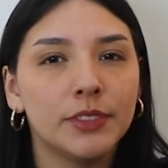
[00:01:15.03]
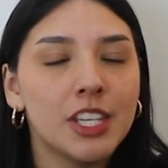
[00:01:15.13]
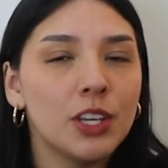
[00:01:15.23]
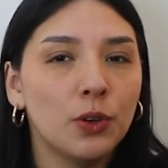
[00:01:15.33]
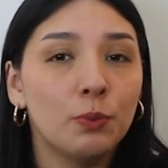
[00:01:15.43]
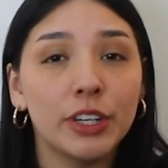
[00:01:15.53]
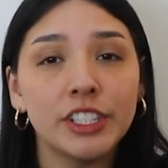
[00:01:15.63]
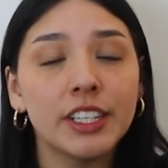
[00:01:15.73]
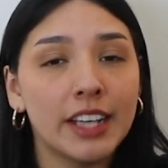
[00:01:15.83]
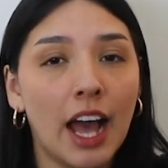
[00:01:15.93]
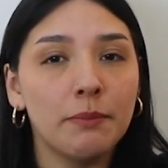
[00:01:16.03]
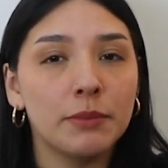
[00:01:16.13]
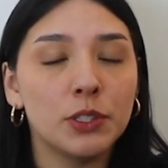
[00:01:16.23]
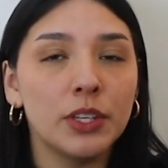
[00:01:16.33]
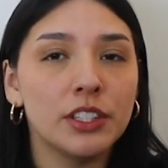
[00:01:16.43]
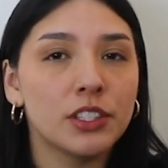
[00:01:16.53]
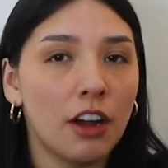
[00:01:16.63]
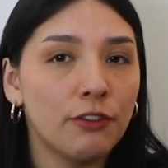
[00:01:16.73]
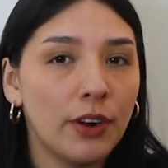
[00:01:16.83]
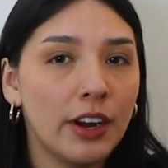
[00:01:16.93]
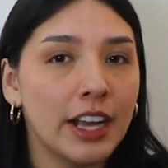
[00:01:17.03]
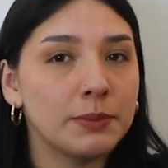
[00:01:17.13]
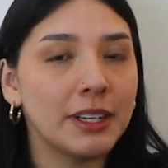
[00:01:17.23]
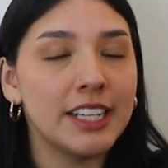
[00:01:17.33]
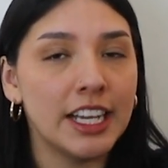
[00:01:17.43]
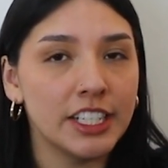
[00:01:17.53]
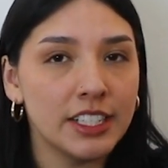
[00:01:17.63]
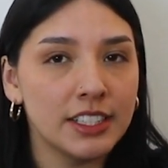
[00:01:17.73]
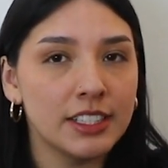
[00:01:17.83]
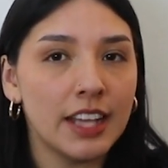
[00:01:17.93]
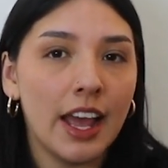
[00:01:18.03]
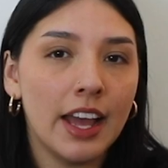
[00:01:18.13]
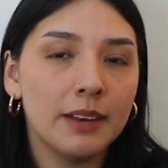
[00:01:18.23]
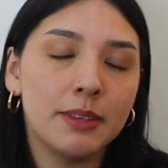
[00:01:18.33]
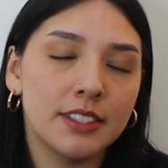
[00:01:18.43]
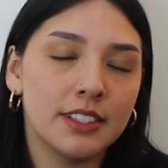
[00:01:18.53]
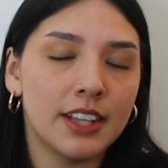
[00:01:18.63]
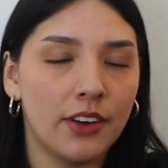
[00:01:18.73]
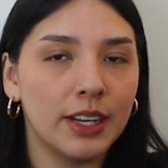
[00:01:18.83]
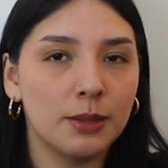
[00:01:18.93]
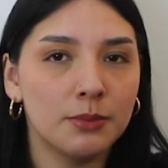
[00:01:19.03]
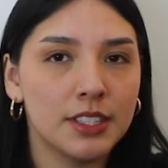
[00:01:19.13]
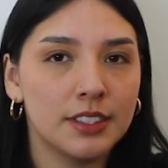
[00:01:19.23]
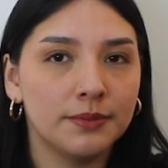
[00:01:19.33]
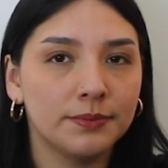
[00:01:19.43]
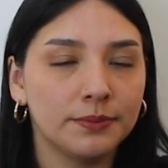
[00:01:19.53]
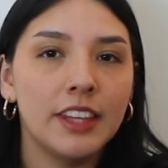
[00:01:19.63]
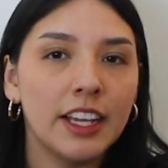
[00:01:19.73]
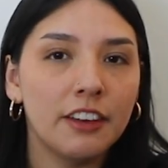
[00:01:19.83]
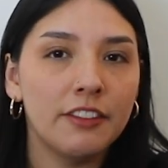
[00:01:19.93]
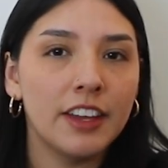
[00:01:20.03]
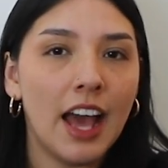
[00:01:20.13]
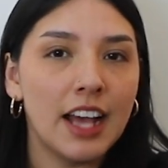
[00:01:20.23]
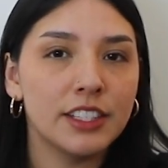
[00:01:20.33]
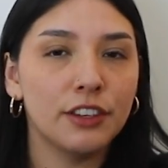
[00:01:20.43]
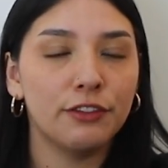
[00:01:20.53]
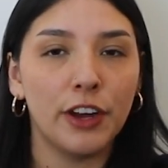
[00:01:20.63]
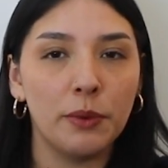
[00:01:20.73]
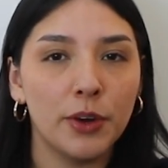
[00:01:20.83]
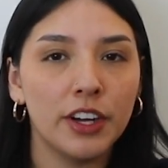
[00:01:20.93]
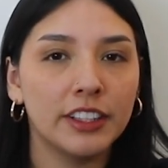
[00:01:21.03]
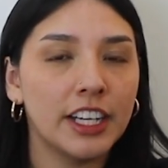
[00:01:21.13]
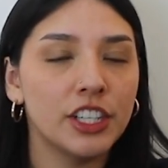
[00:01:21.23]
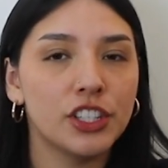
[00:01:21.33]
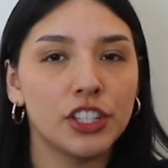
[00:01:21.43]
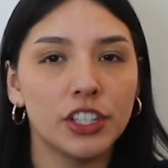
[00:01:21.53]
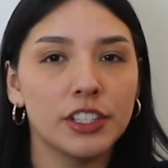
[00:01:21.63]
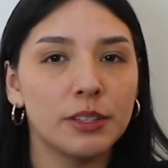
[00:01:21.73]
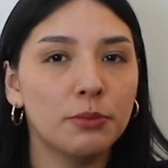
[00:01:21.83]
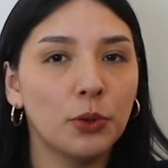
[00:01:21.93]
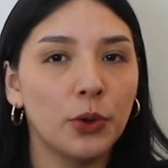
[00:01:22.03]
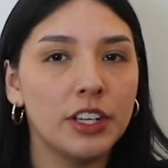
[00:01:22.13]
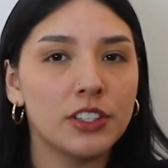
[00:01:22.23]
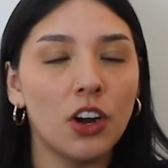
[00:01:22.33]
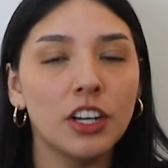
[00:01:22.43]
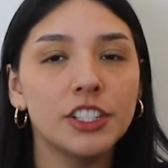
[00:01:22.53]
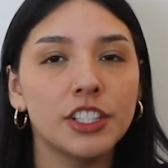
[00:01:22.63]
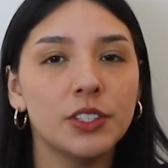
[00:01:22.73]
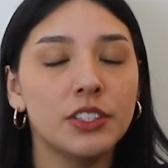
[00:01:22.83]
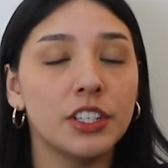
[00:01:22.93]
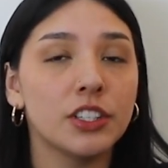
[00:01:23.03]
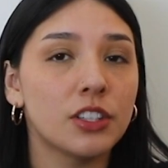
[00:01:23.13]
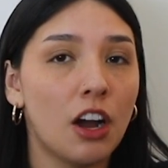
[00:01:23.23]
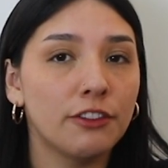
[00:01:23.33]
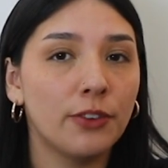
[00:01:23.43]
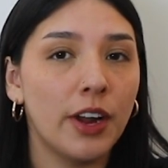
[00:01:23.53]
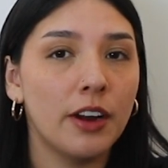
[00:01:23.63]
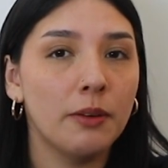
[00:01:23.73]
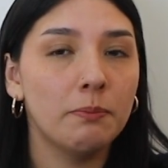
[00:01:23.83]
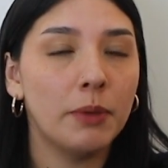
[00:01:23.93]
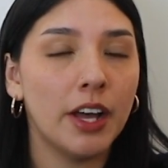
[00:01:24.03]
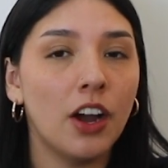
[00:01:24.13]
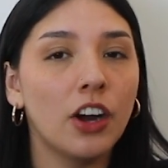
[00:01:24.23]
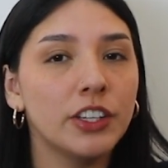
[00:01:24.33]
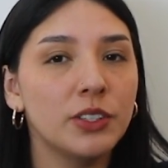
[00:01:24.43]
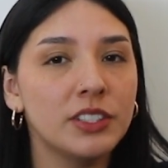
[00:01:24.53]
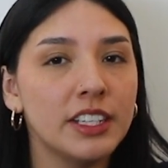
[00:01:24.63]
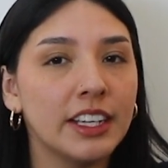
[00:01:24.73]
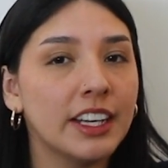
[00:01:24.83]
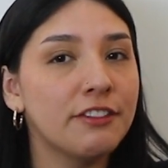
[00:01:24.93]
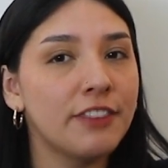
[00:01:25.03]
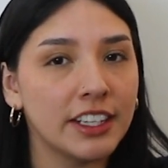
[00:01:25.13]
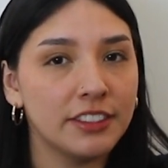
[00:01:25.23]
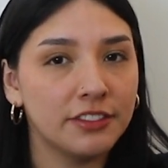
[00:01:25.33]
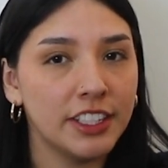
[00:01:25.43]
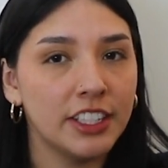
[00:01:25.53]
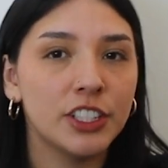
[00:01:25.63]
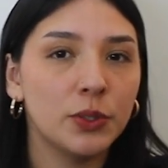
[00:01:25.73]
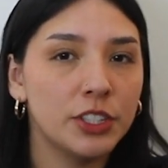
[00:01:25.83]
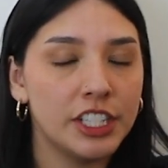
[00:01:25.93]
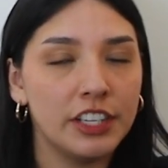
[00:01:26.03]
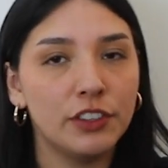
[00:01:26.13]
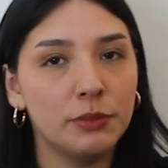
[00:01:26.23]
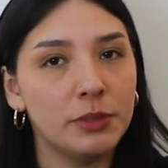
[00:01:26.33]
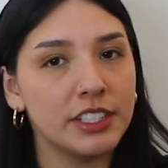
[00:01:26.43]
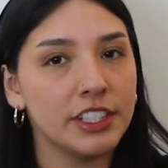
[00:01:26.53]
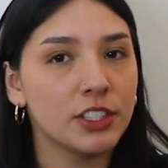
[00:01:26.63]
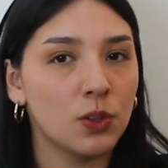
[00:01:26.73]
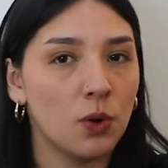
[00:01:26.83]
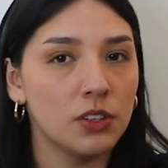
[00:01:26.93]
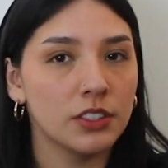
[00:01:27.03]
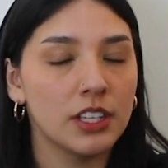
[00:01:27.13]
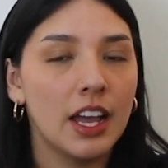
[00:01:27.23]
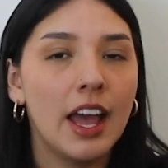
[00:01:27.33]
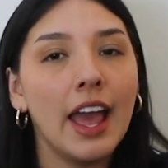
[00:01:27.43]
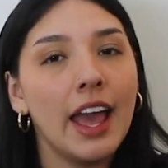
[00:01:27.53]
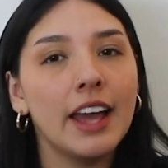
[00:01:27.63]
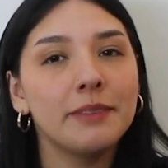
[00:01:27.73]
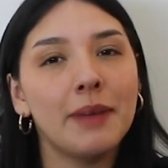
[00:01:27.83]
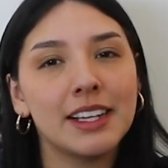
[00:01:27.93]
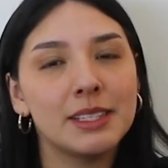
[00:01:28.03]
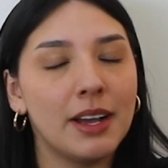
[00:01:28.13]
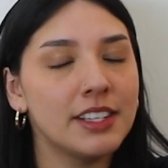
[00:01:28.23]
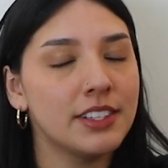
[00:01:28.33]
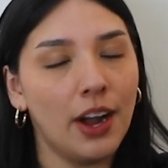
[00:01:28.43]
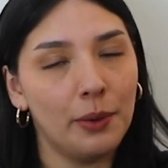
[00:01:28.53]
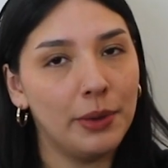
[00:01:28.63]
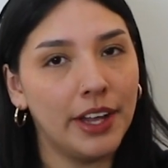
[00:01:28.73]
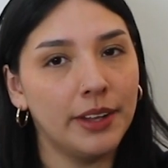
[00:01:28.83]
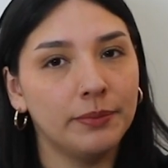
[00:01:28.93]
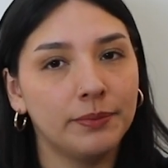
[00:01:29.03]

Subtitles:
to bridge the gap between software expectations and business outcomes. Think of it as a framework that ensures employees aren't just using software, but are using it effectively to achieve your business goals and maximize their output.